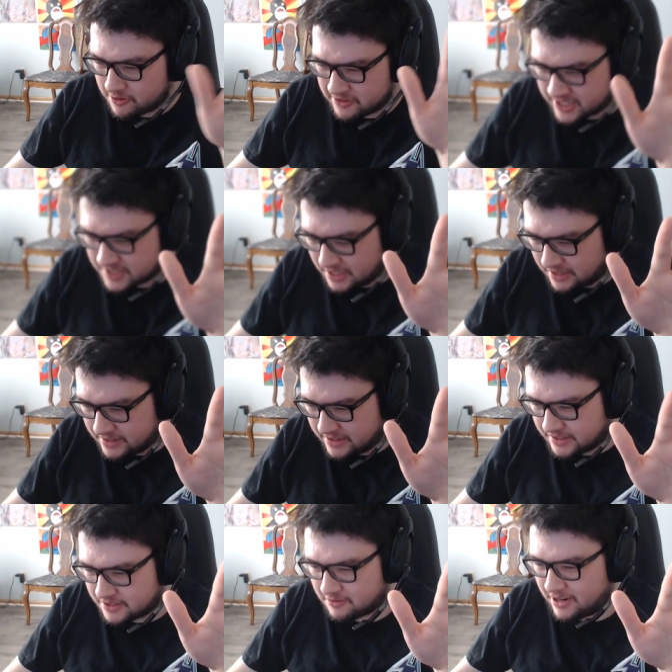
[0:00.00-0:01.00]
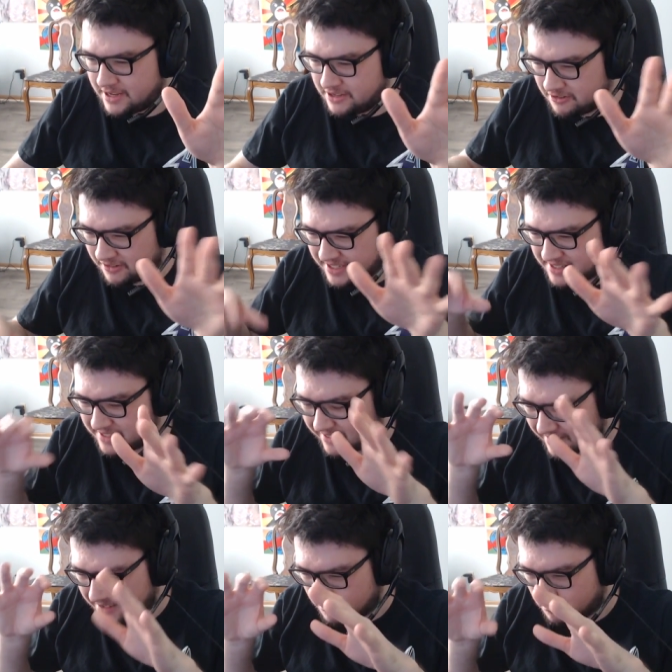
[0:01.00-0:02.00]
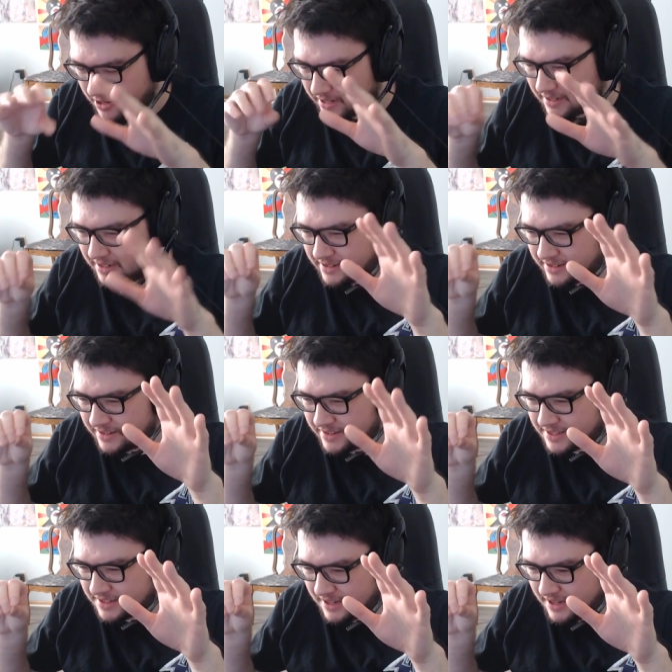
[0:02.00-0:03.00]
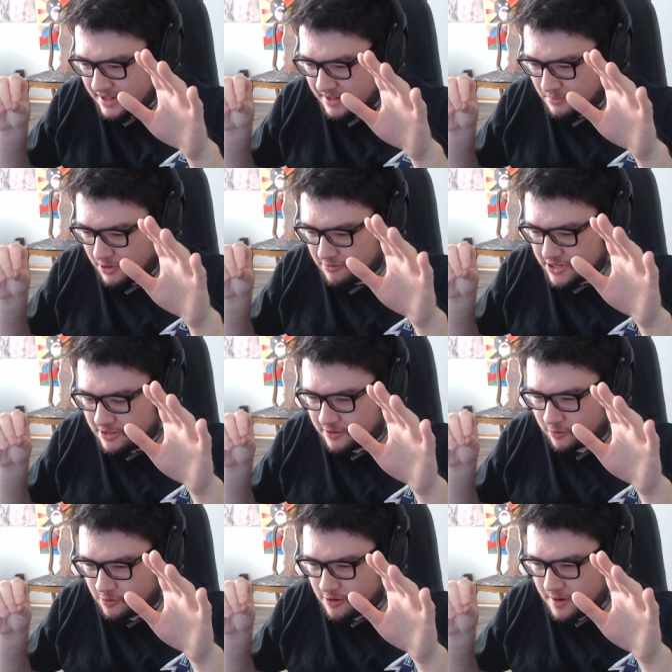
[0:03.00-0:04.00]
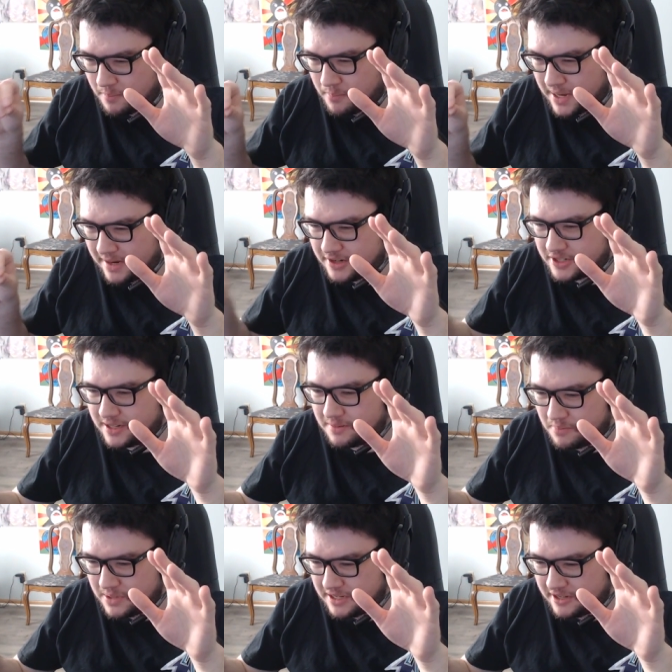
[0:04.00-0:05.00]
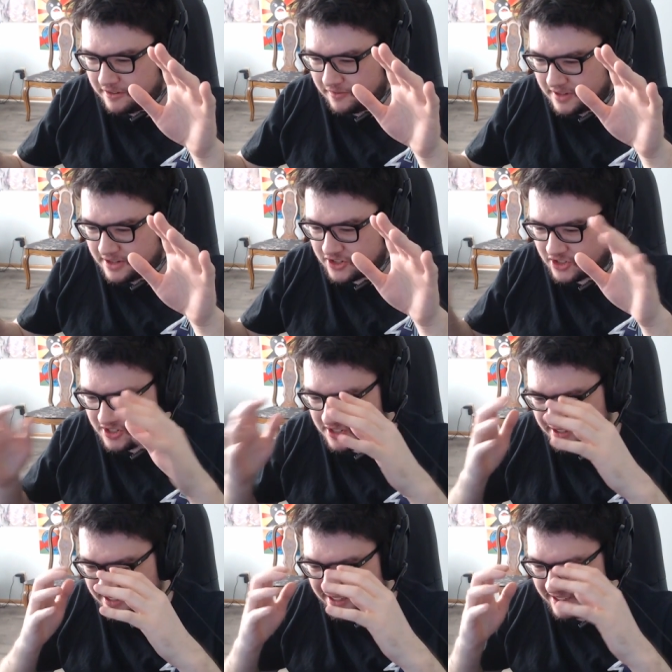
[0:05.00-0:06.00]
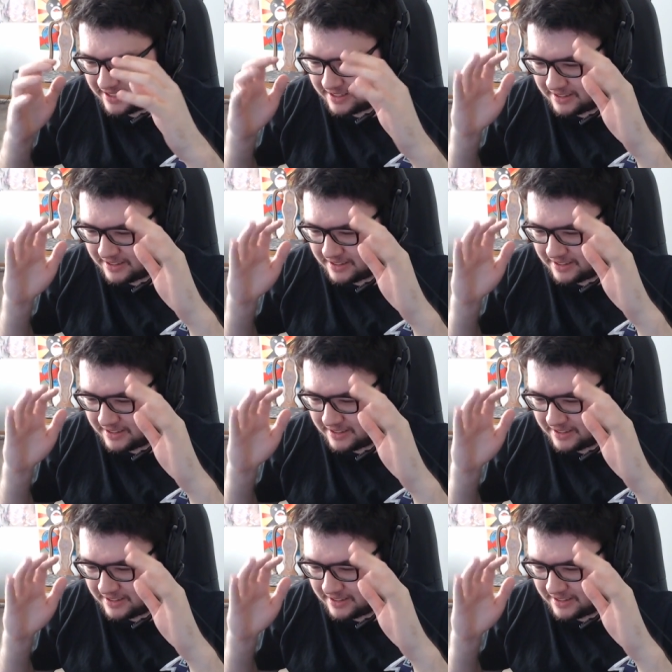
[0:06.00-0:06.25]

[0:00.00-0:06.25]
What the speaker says: it was just onions, right? You only see like the white onions, but when you throw up Beijing beef, it's just like,